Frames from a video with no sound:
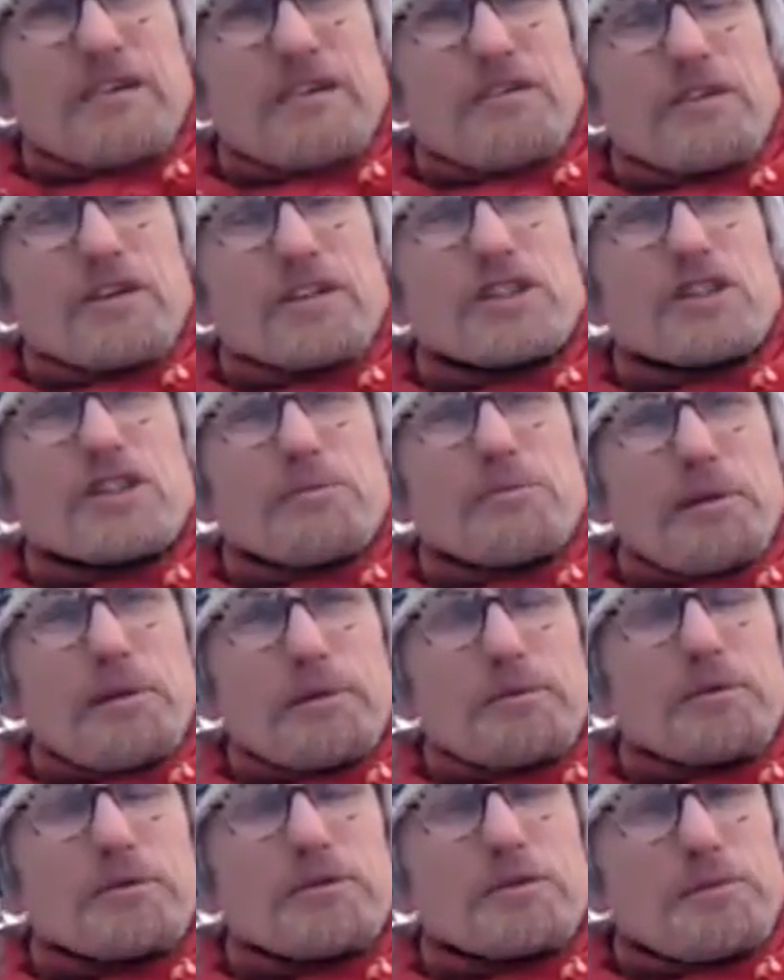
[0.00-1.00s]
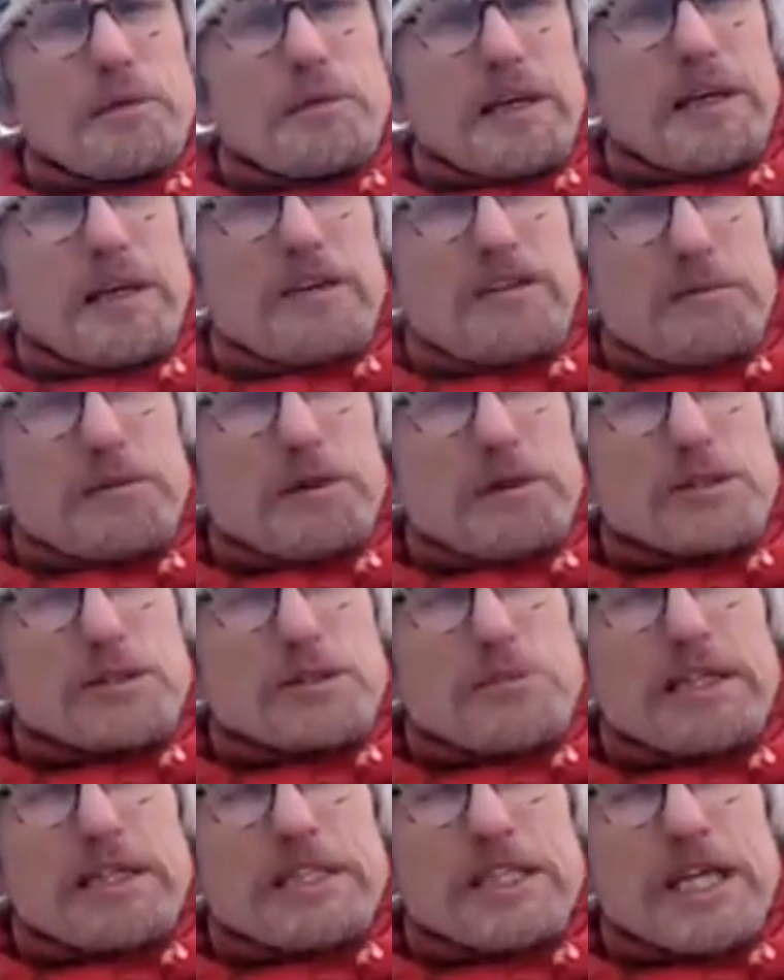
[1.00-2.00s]
because uh, some people were speaking very much
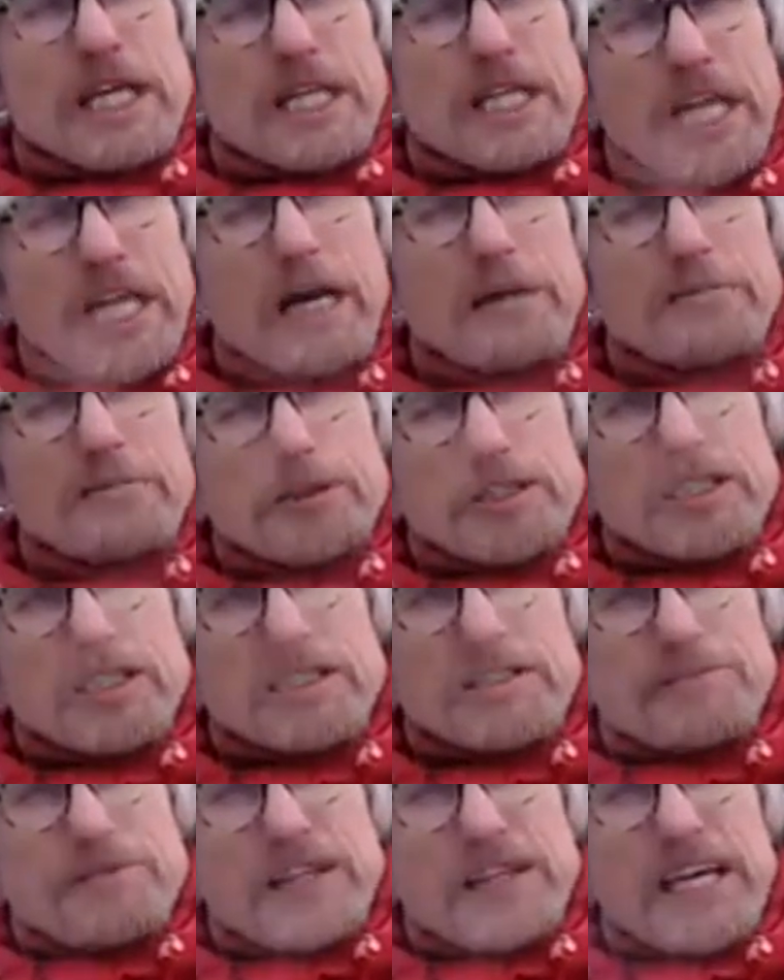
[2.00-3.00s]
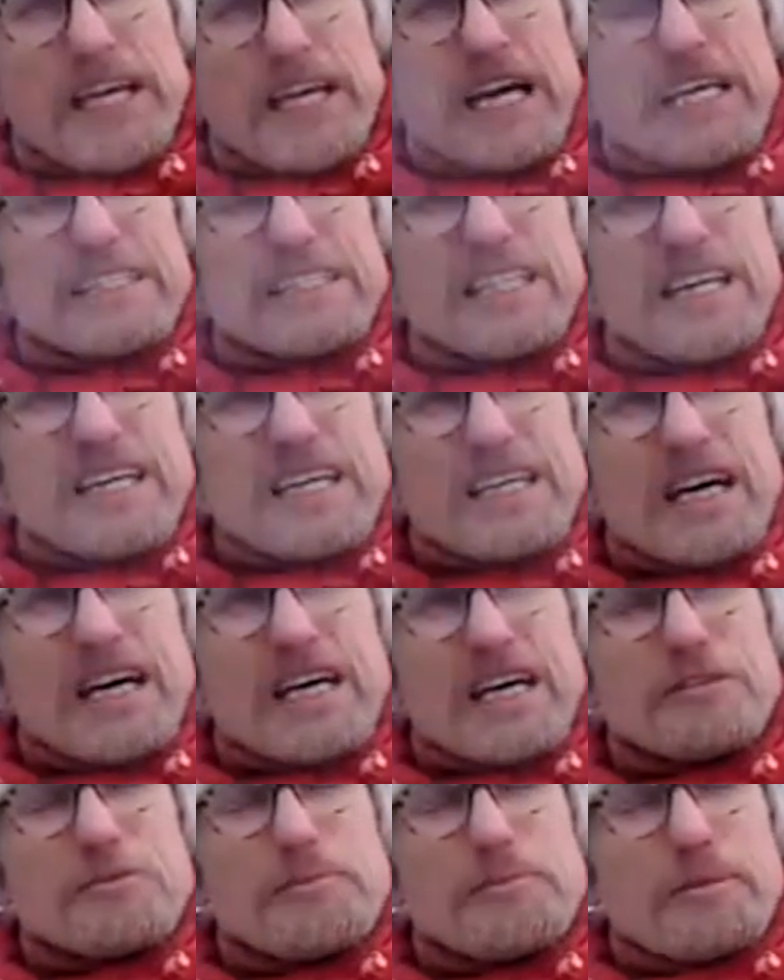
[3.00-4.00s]
about the climate, and
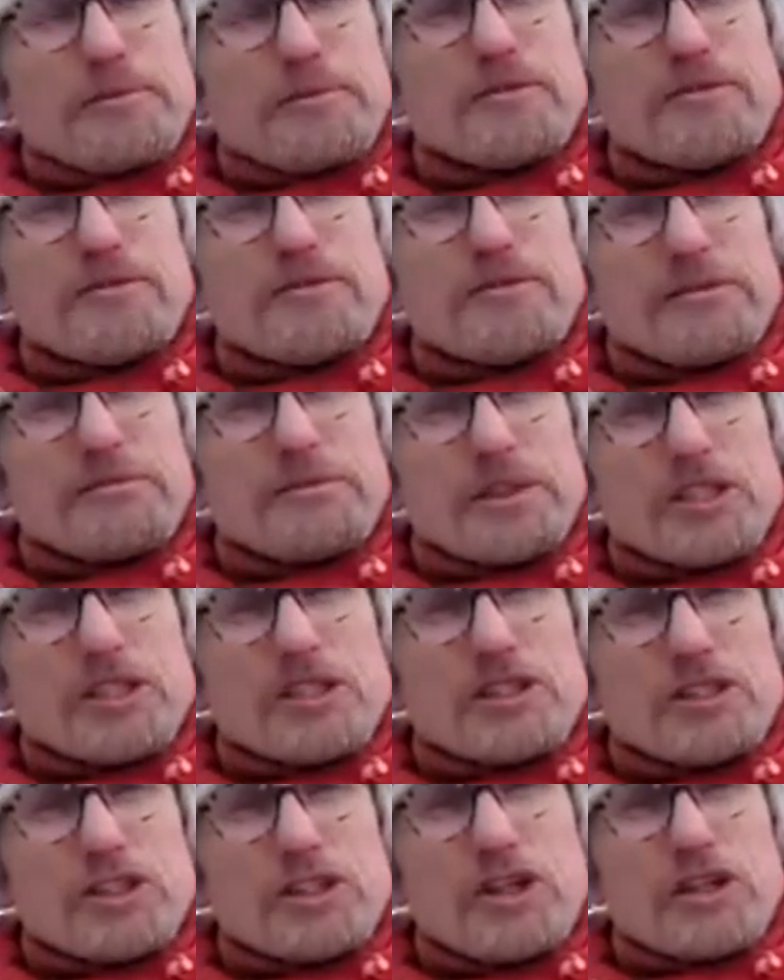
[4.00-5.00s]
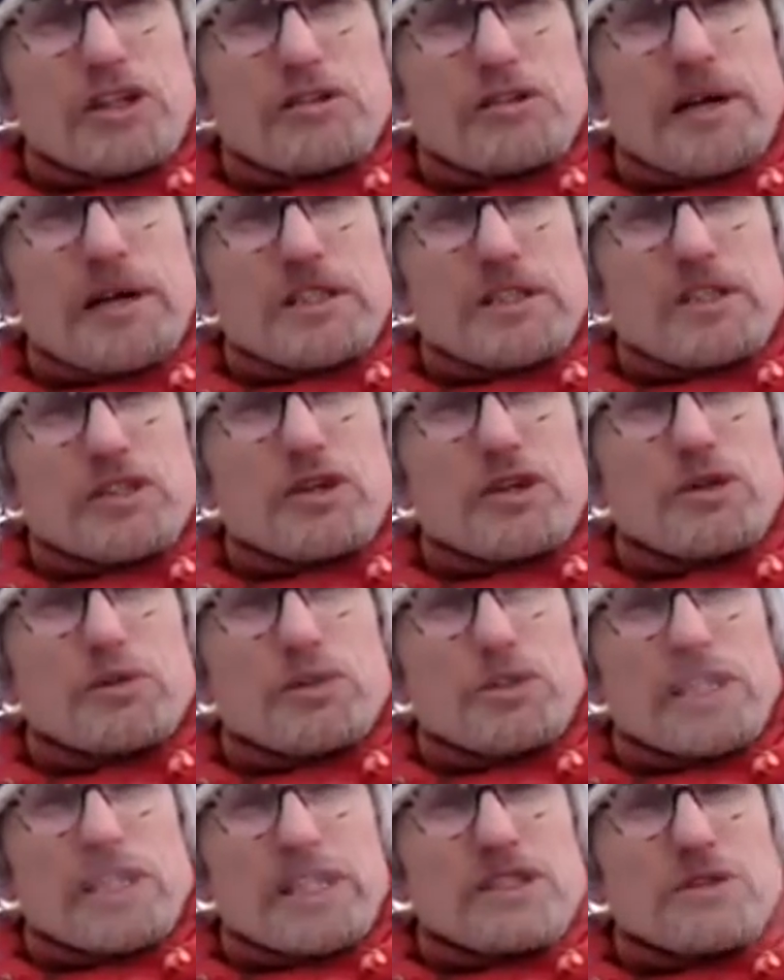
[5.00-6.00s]
other people were very much concerned about
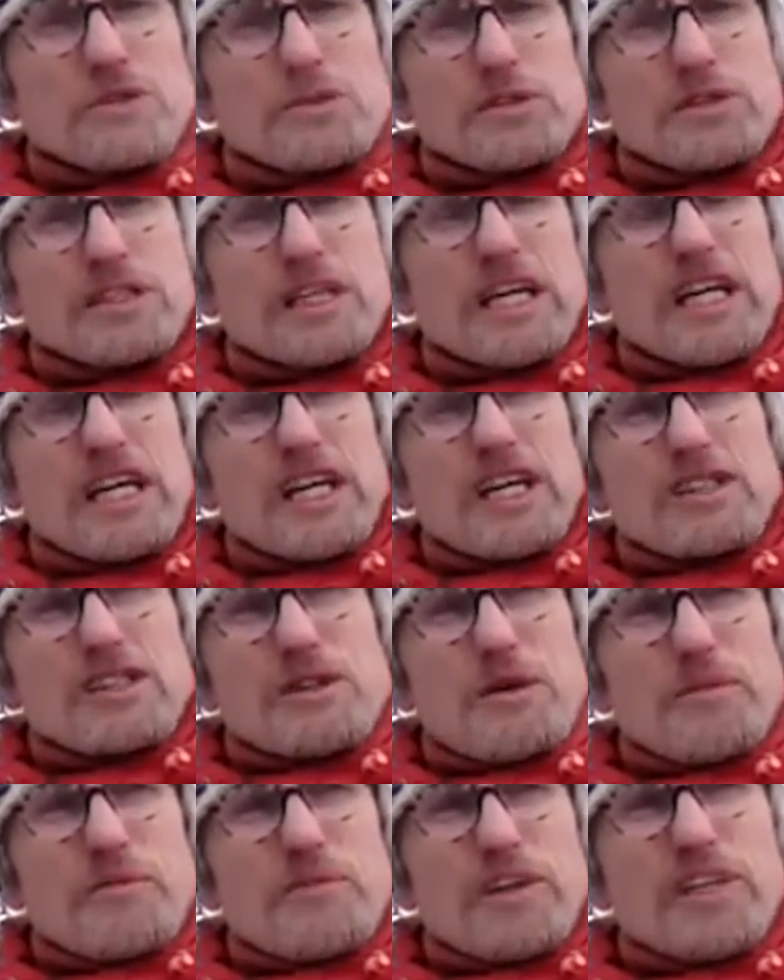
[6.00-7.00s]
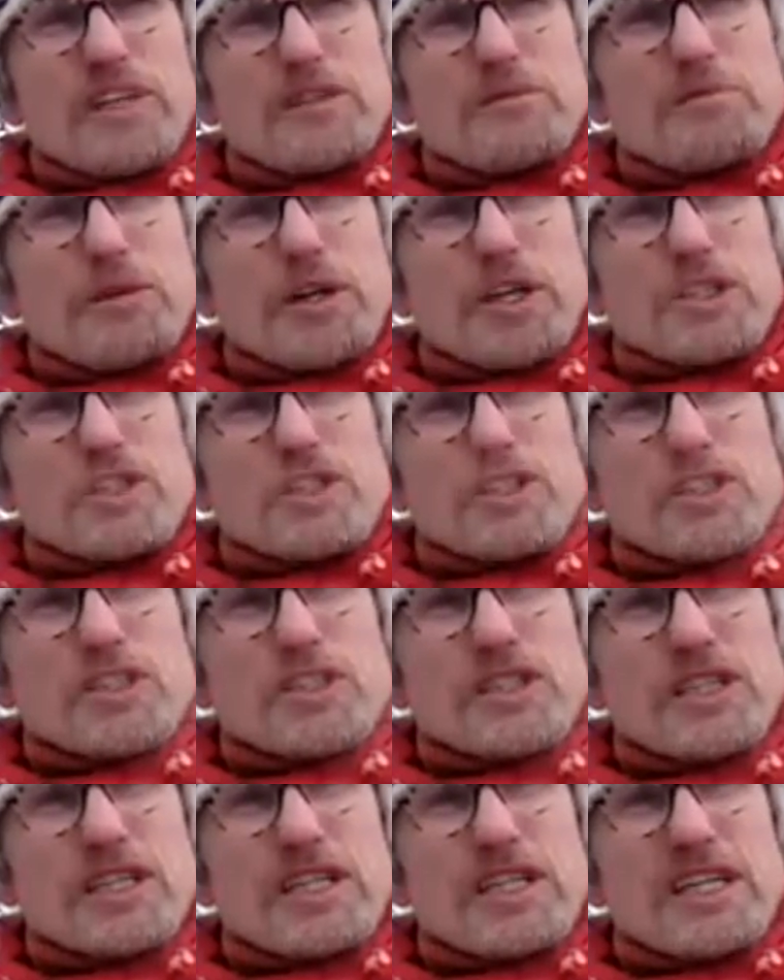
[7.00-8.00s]
social issues. So I'm very
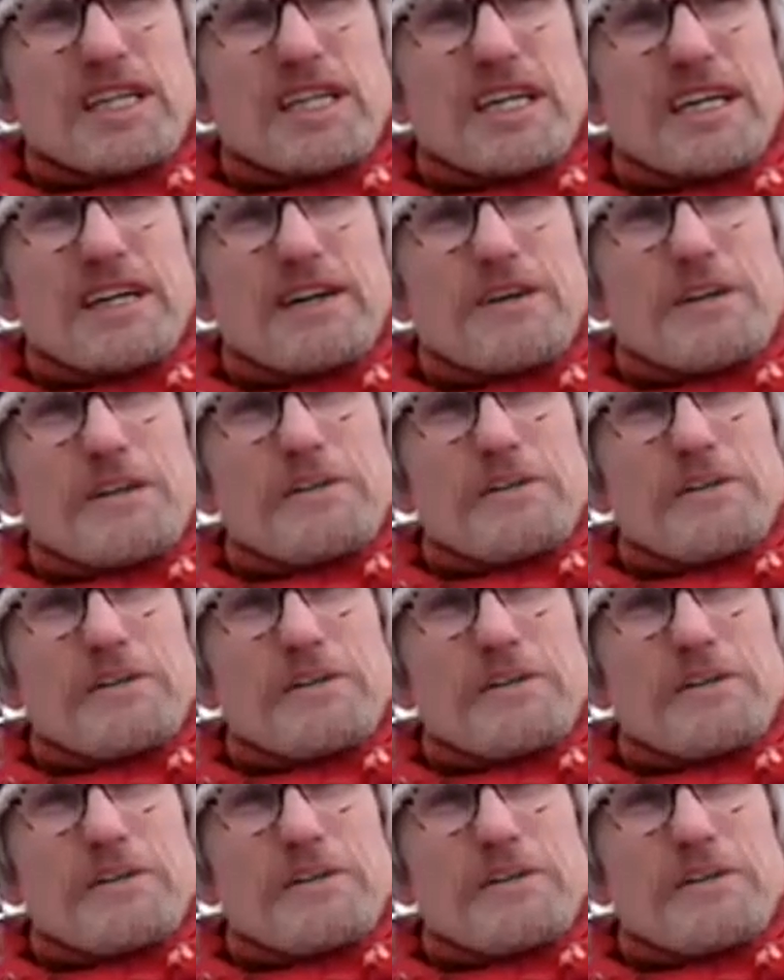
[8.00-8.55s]
much uh,